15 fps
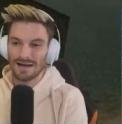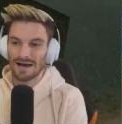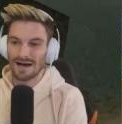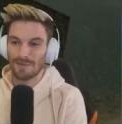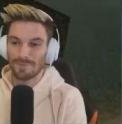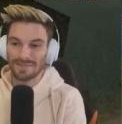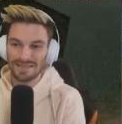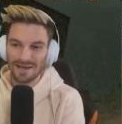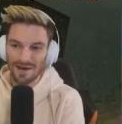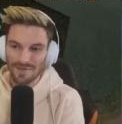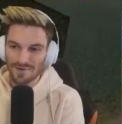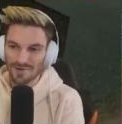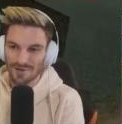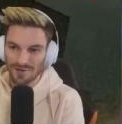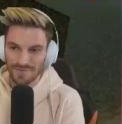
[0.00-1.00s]
Uh, but the
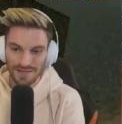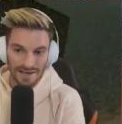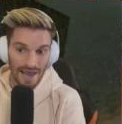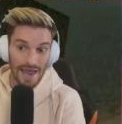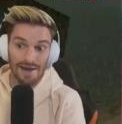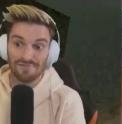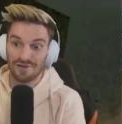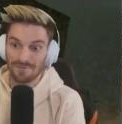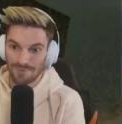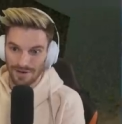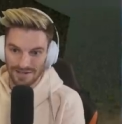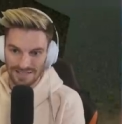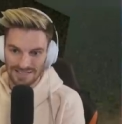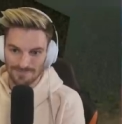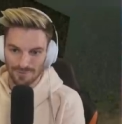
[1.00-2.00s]
other card that
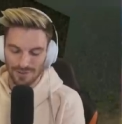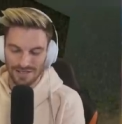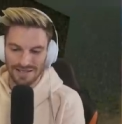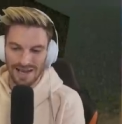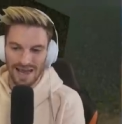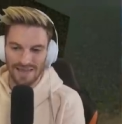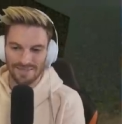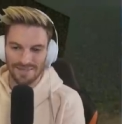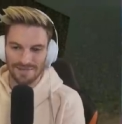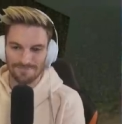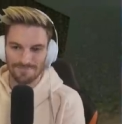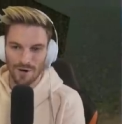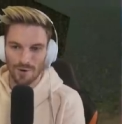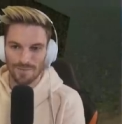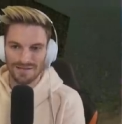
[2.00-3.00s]
everybody is playing at the
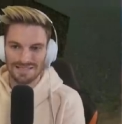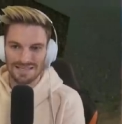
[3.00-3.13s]
moment